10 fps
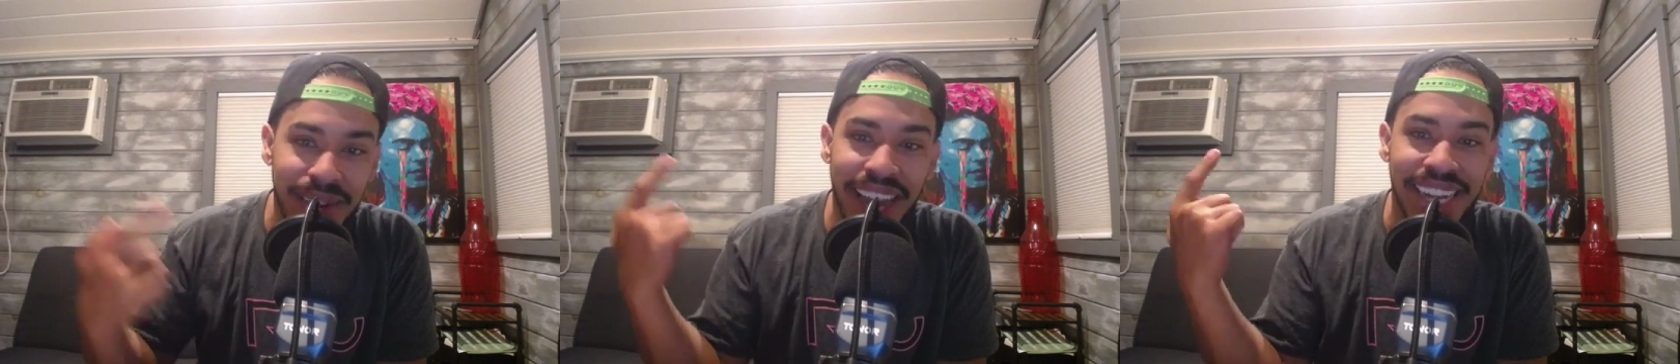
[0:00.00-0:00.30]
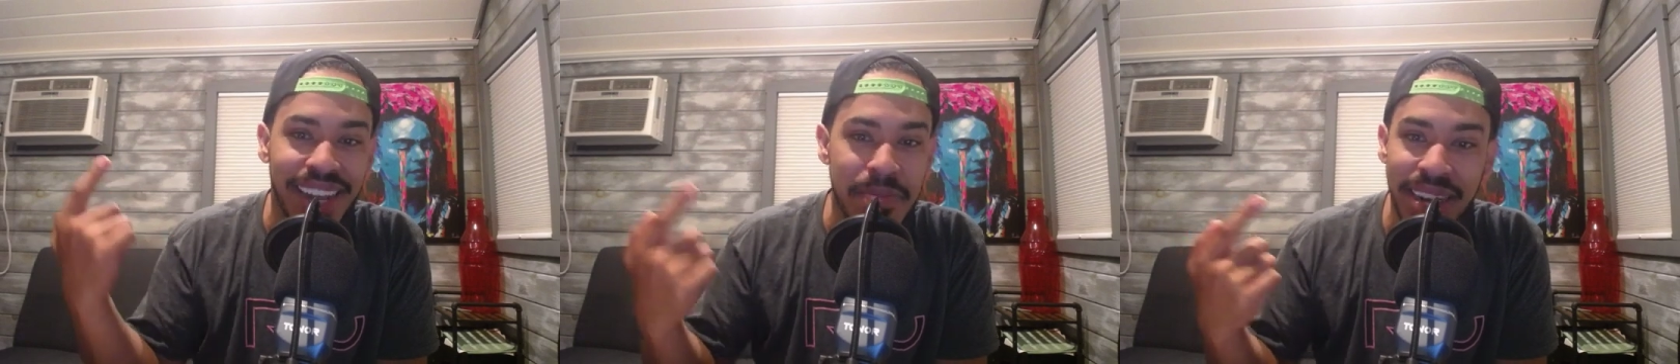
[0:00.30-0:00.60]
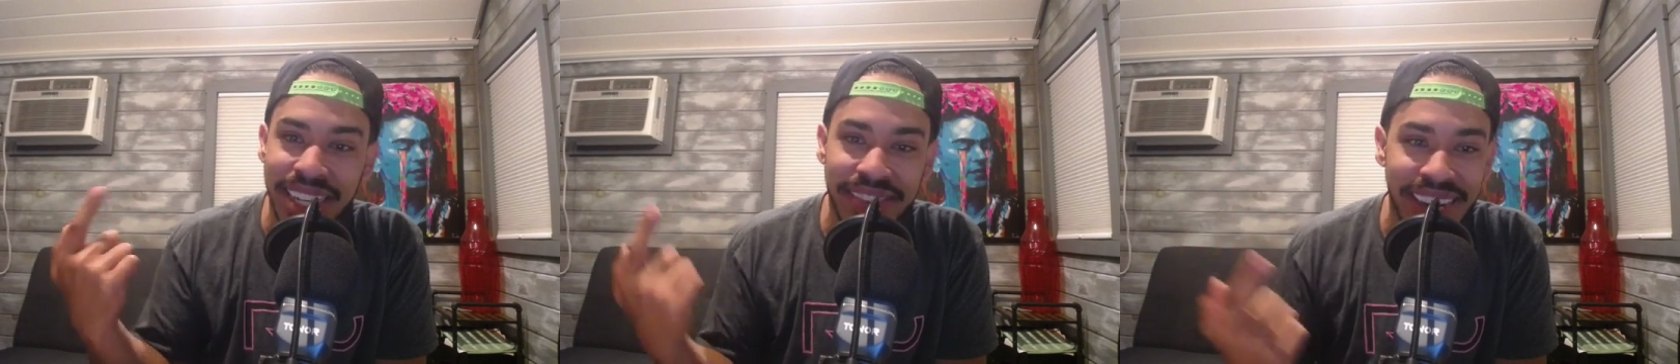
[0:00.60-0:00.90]
We got a
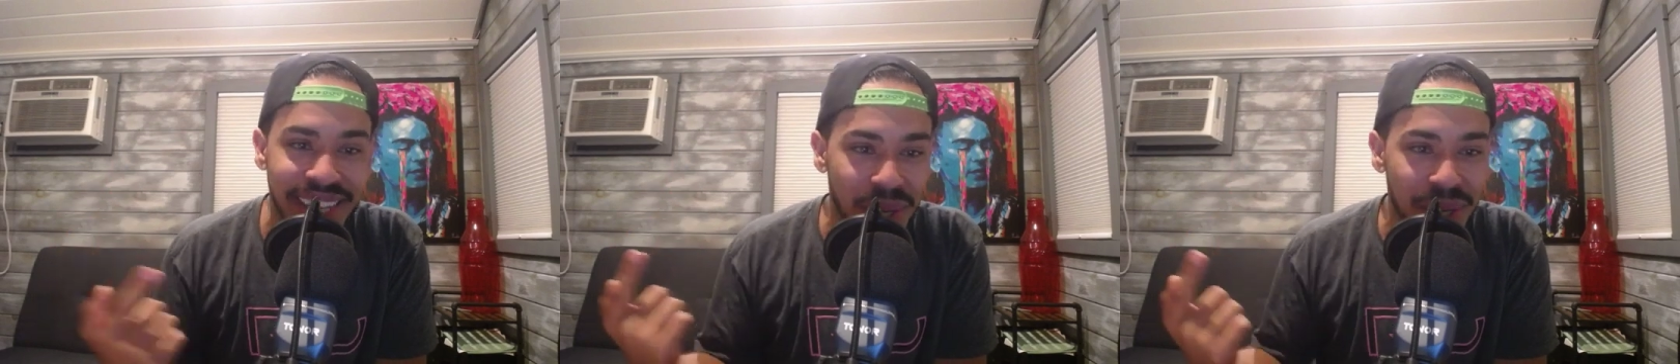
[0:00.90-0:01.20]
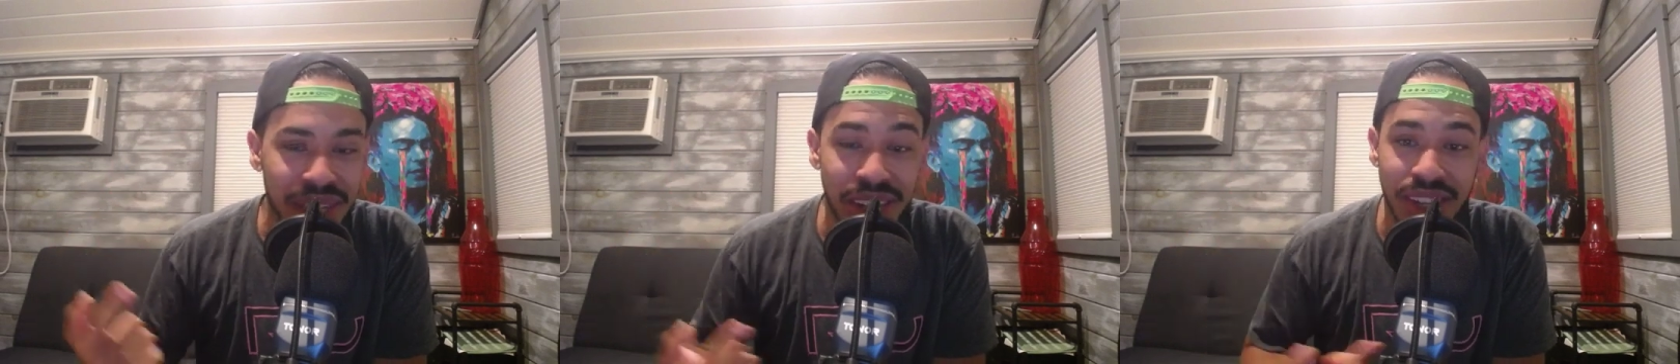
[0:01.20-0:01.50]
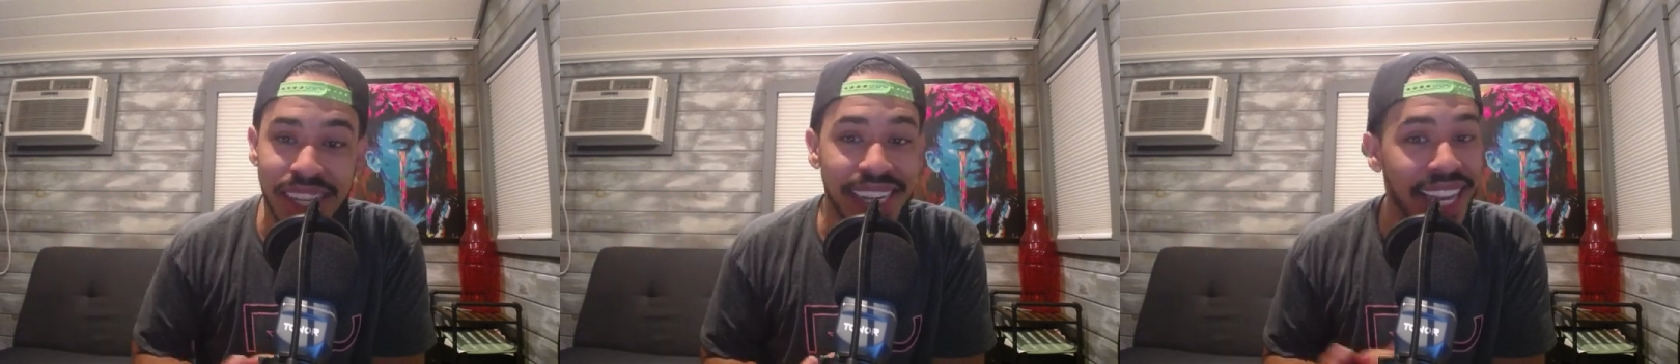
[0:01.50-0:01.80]
bunch of I told you
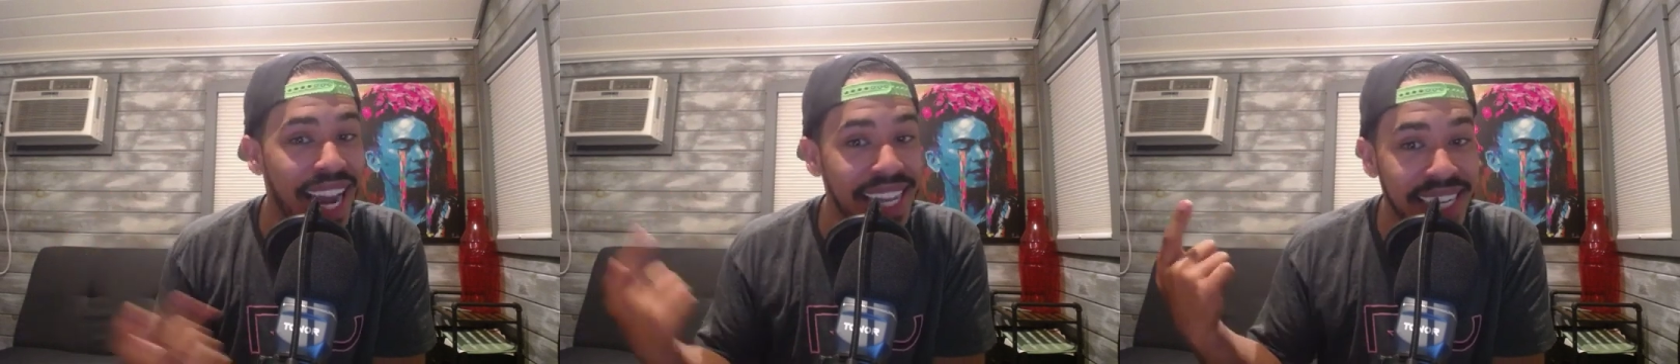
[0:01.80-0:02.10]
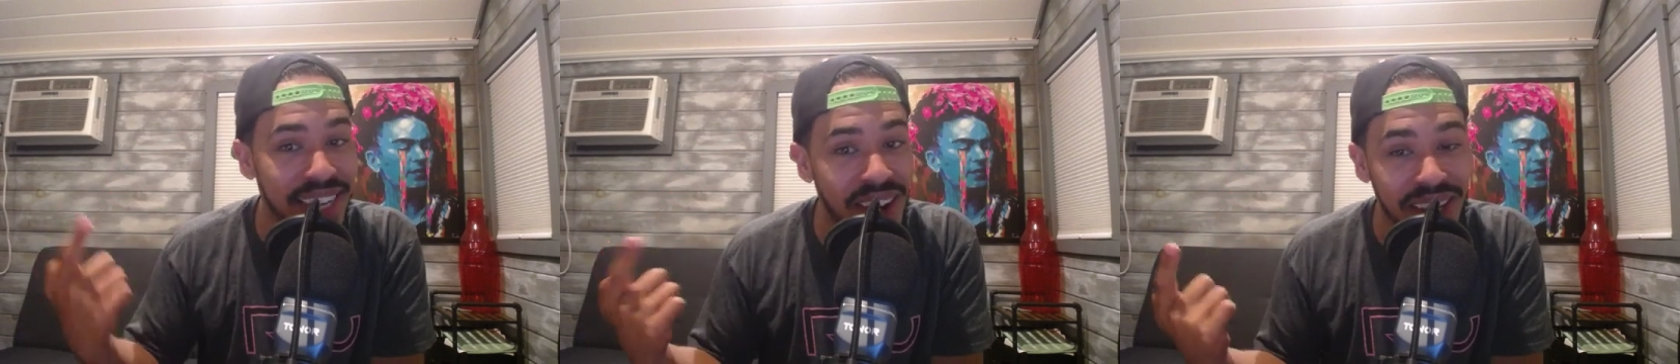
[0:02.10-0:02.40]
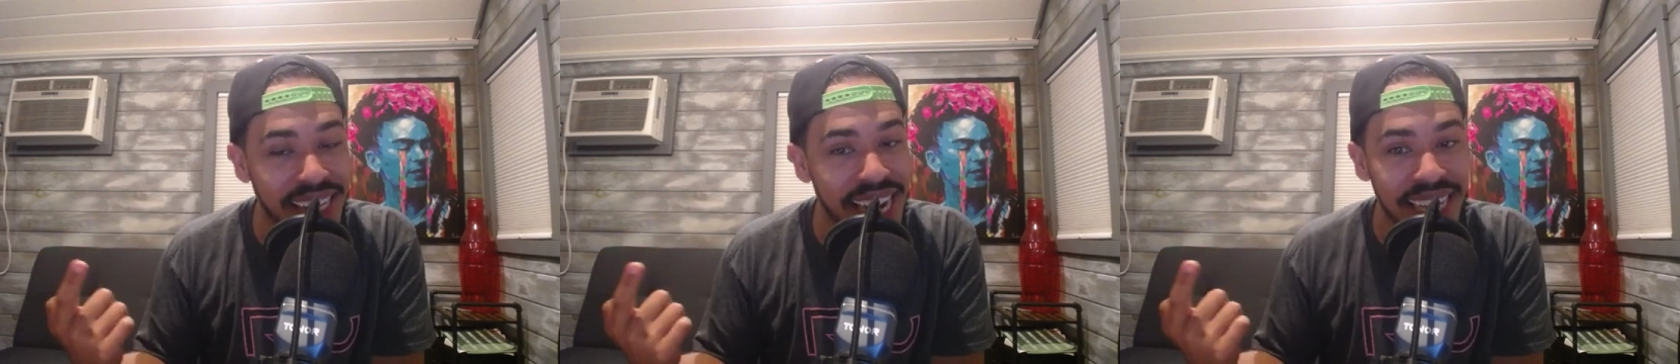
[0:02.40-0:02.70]
so's because a lot of these
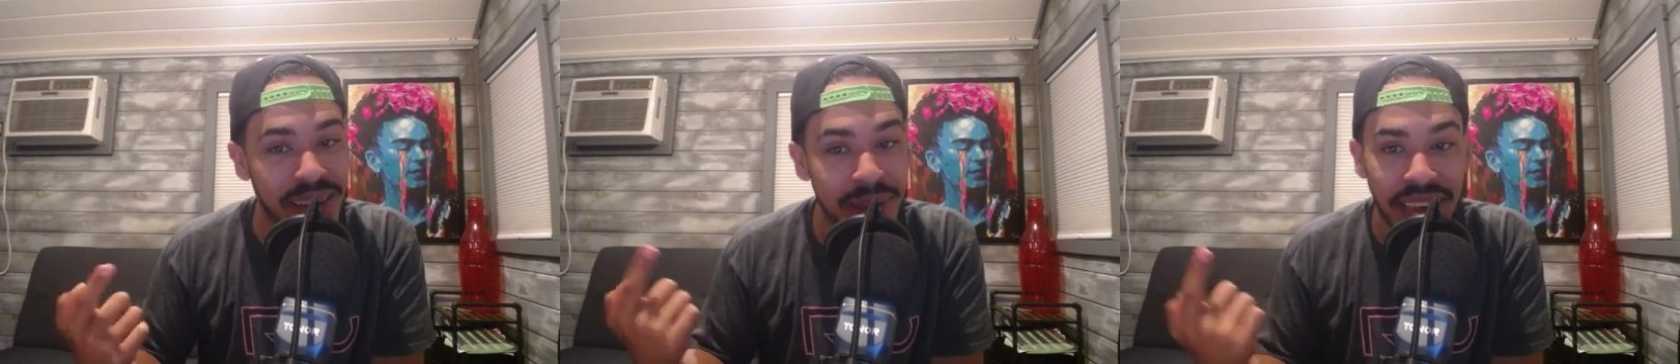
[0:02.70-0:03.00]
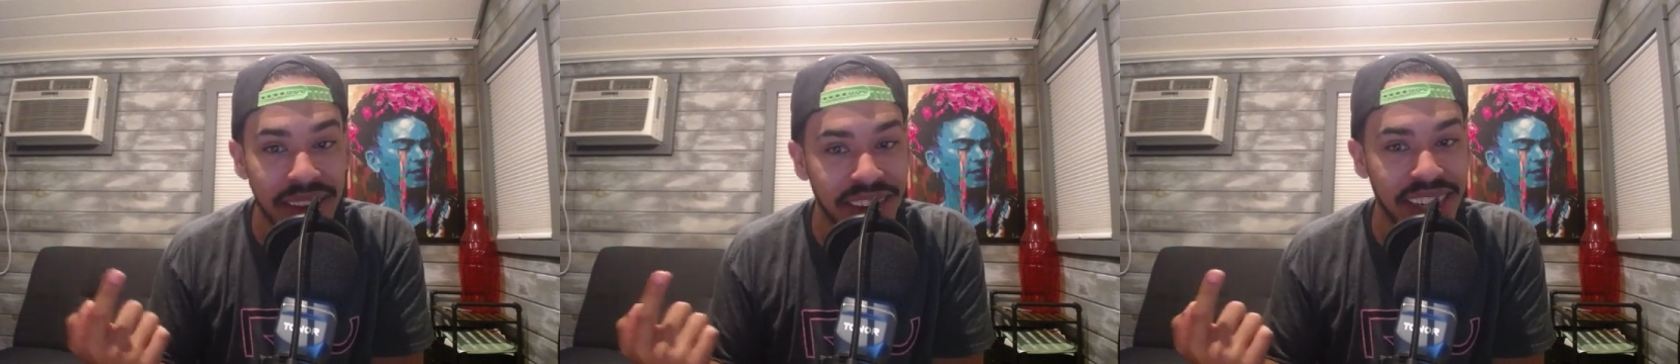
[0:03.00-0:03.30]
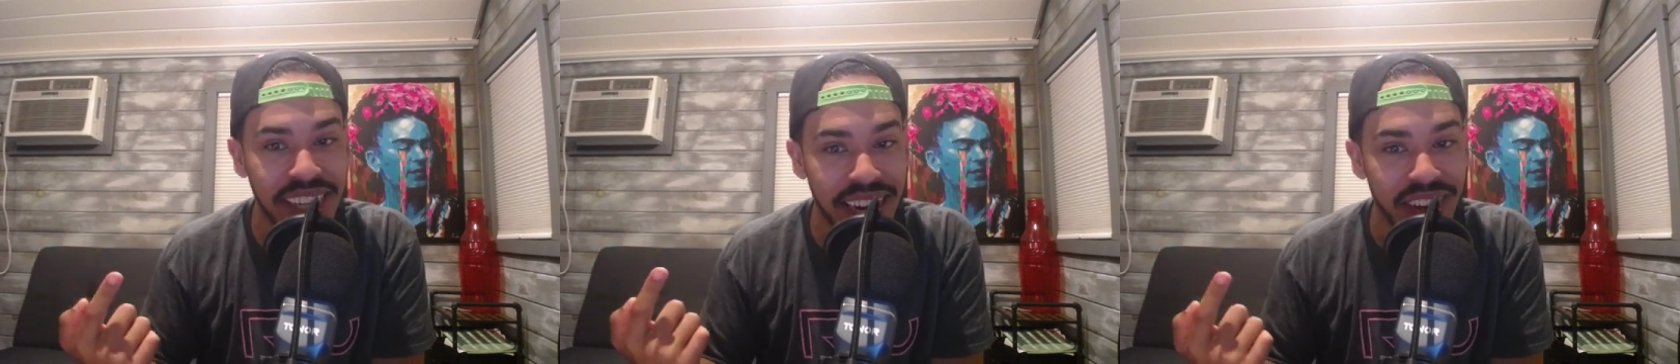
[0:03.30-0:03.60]
calls, guys, that we gave on this
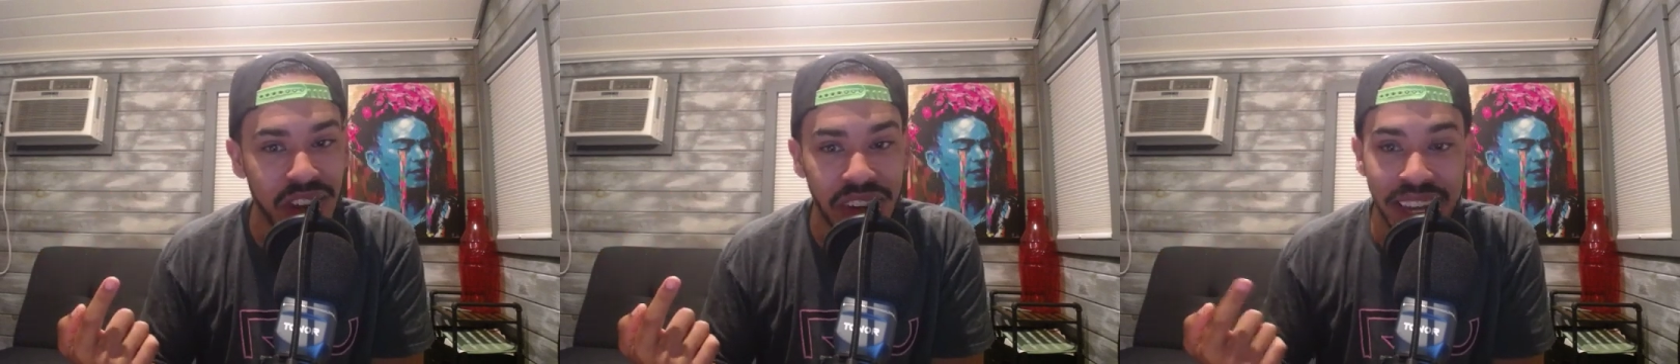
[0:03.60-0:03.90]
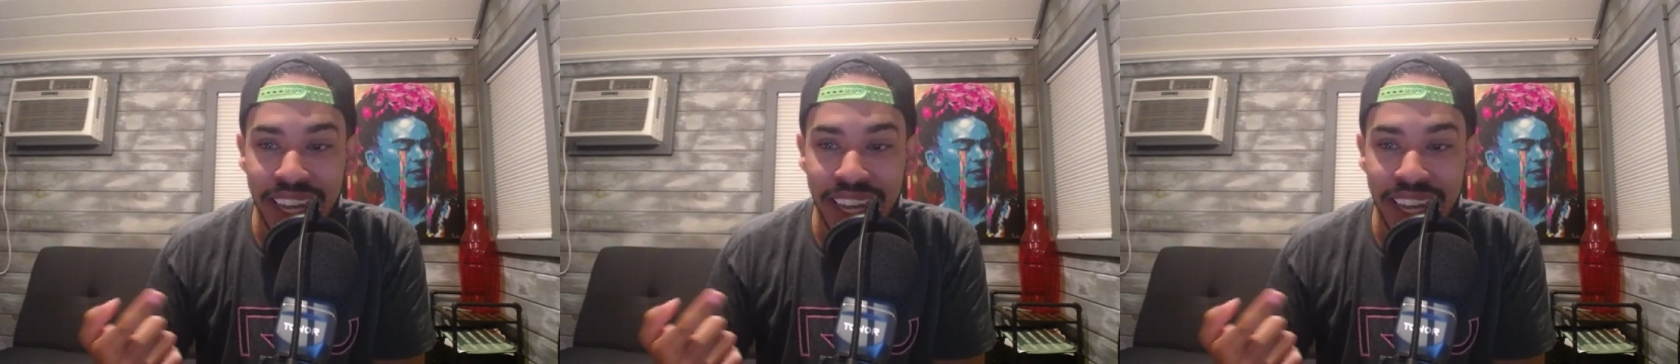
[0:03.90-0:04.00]
channel,